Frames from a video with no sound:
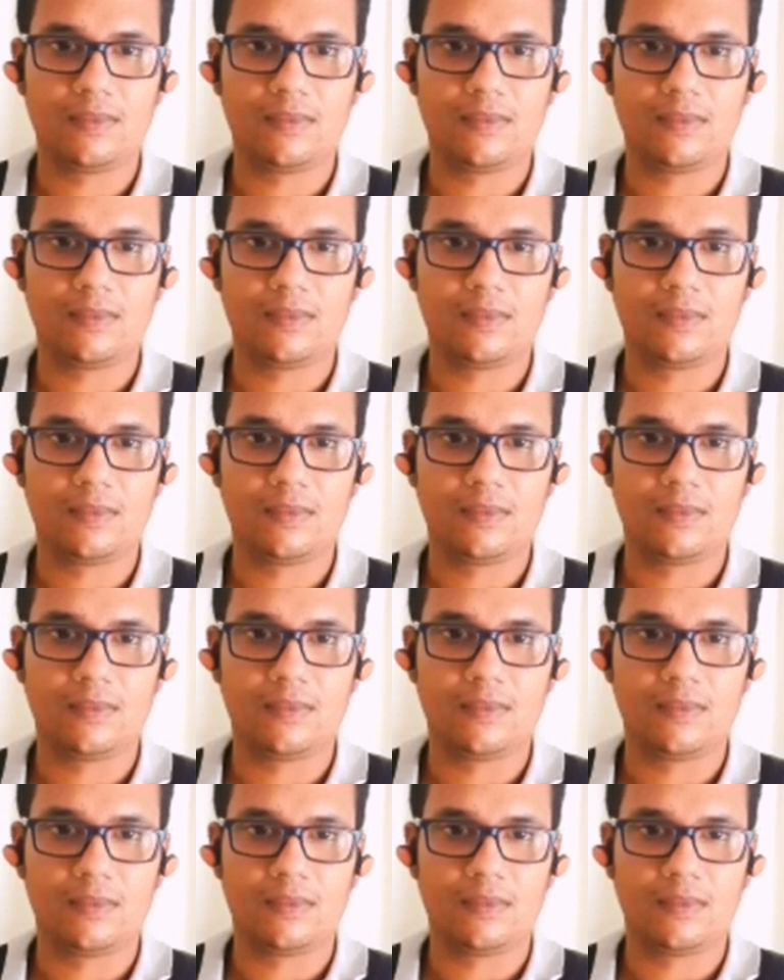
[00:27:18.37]

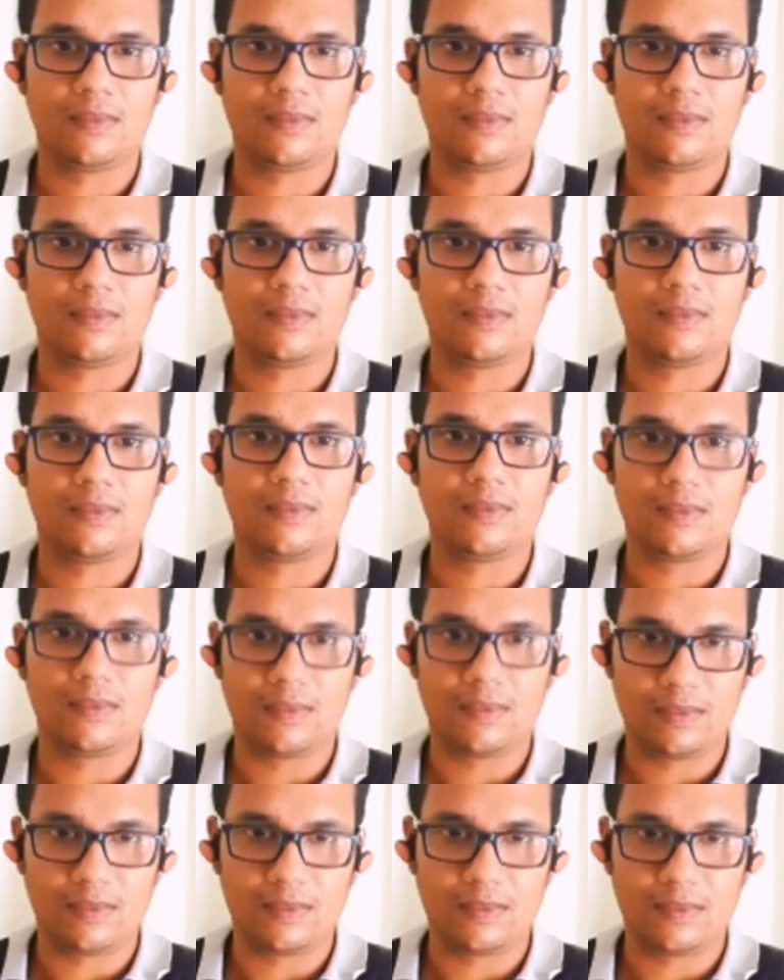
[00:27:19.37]

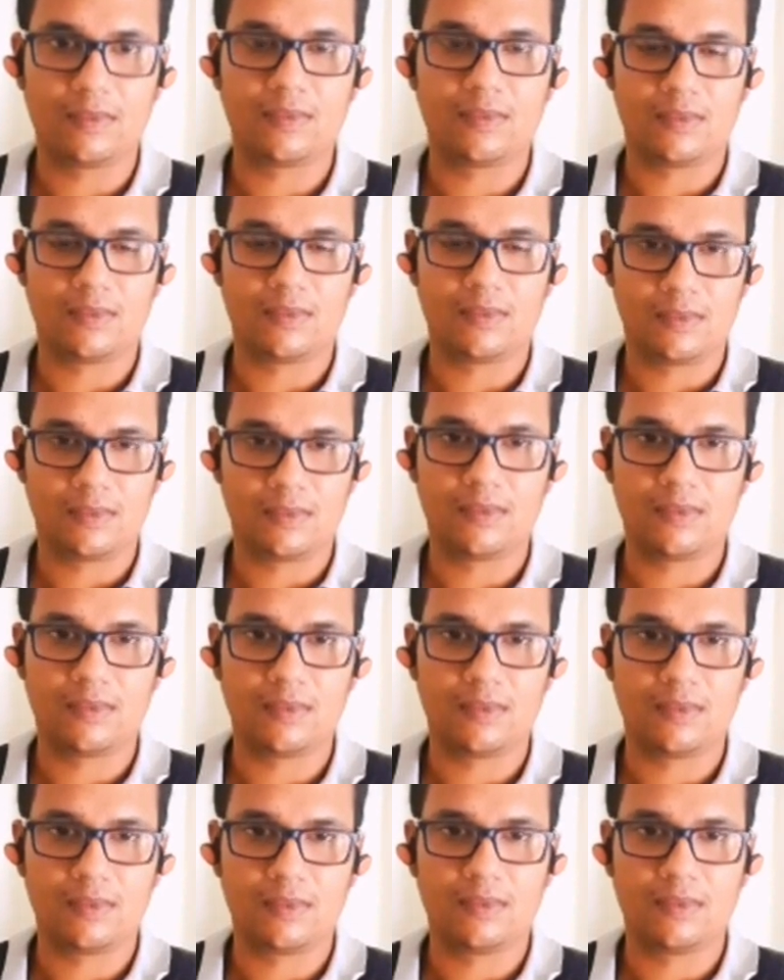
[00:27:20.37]

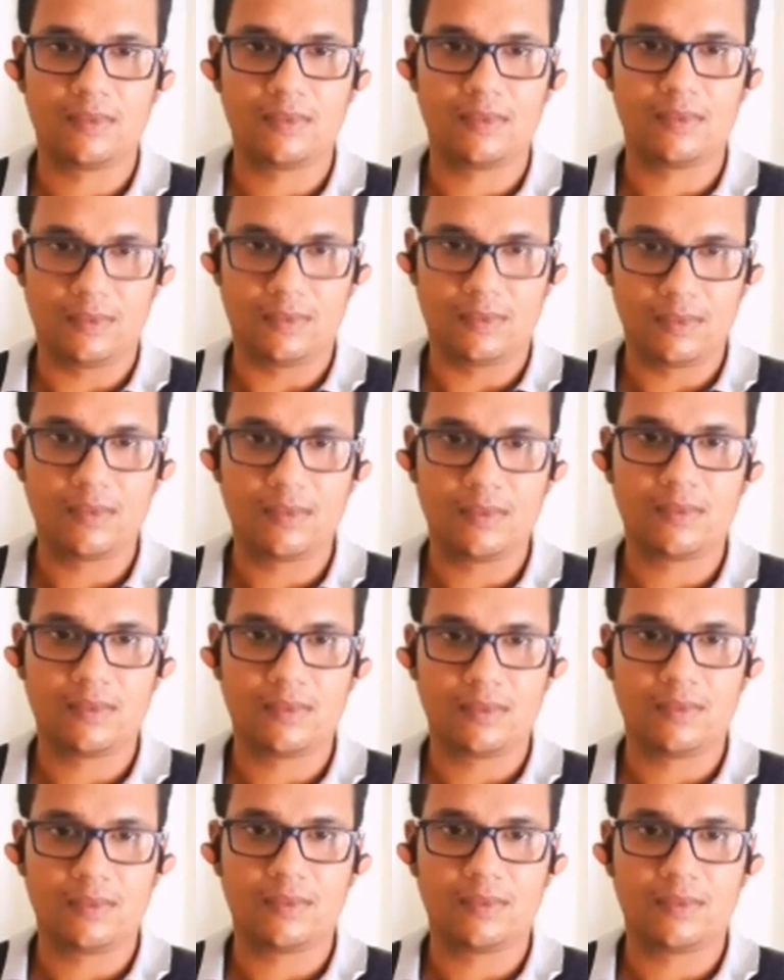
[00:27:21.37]

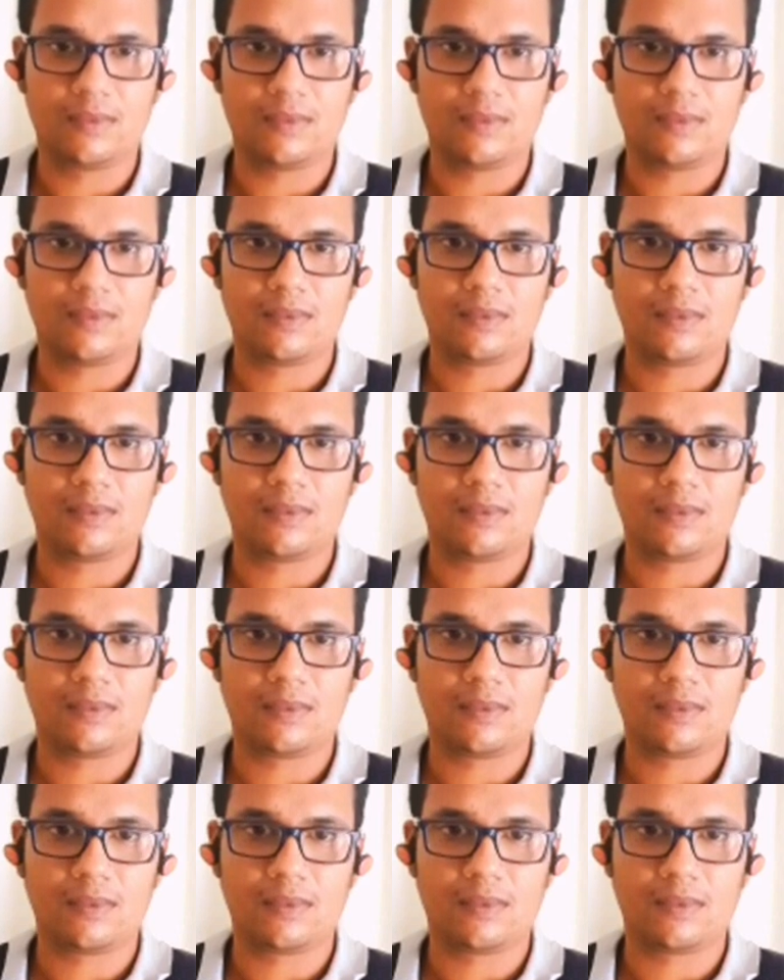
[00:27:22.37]

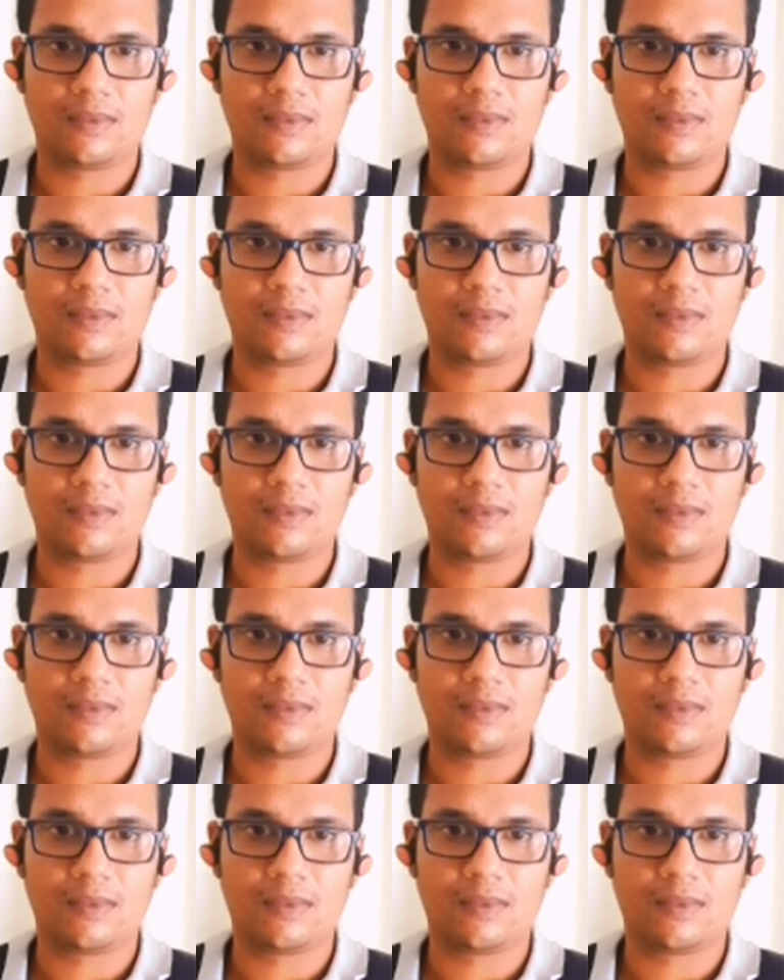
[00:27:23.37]

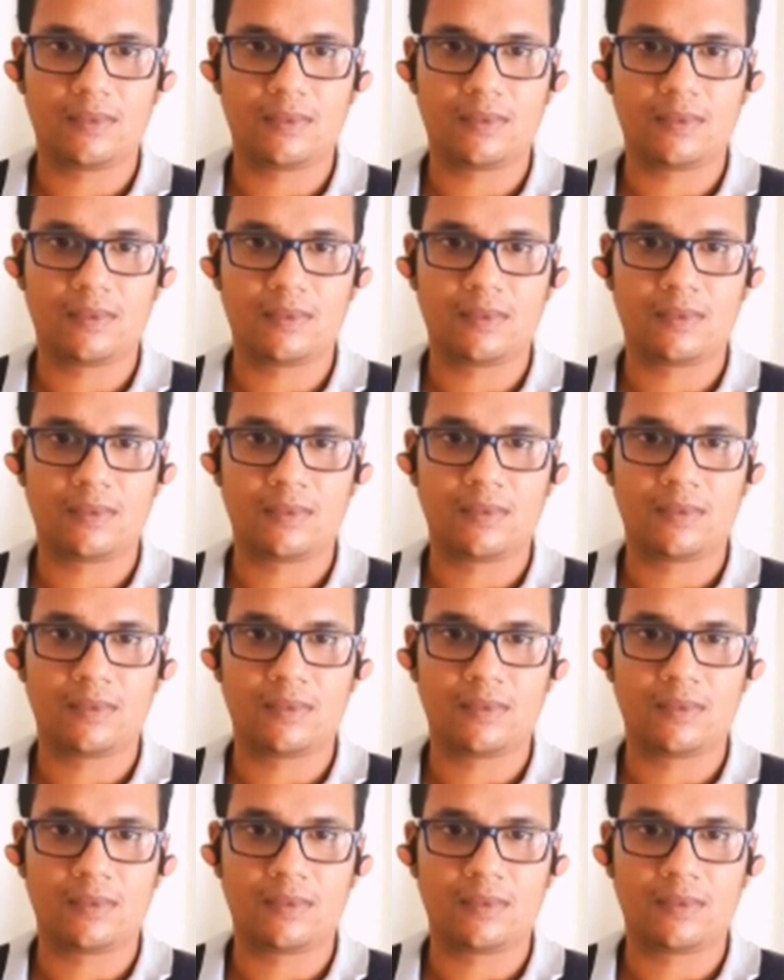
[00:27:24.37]
[no speech]